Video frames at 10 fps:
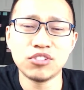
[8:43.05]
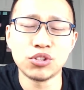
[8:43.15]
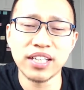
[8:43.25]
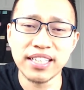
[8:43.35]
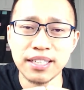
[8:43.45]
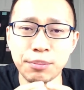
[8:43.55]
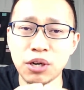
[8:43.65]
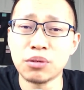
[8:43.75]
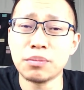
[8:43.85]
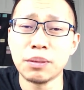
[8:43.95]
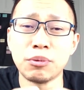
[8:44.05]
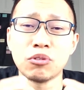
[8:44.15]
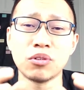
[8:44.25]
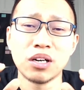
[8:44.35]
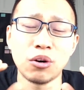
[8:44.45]
you're taking care of
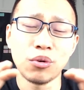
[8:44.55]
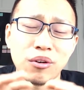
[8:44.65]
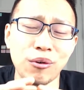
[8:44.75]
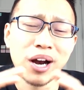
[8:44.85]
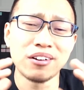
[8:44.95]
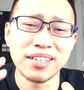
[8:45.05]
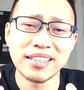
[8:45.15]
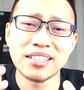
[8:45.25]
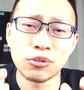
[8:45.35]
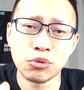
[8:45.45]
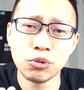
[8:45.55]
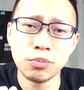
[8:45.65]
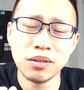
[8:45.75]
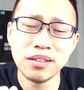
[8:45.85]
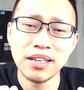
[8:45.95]
people around in the group,